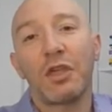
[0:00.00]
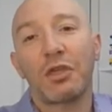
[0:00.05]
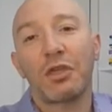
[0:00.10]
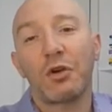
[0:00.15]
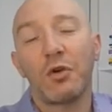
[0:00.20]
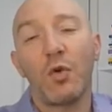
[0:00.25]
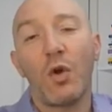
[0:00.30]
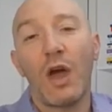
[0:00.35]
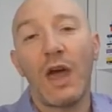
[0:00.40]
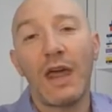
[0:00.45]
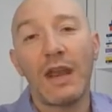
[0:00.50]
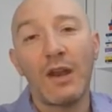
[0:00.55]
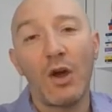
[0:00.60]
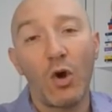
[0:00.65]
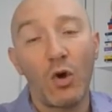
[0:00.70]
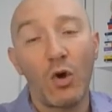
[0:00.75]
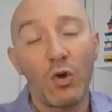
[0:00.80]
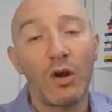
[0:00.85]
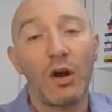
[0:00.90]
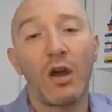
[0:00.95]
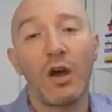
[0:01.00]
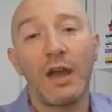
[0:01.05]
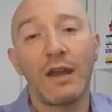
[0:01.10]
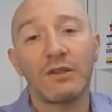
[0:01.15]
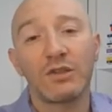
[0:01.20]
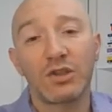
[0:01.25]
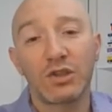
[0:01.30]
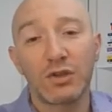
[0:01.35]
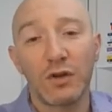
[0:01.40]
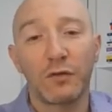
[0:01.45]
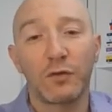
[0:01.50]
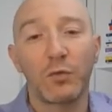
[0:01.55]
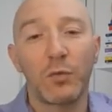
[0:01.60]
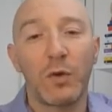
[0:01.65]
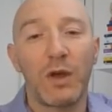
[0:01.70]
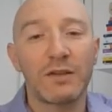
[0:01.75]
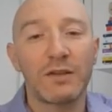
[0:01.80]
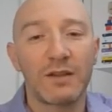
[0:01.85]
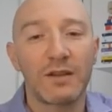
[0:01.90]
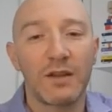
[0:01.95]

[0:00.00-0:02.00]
through an online software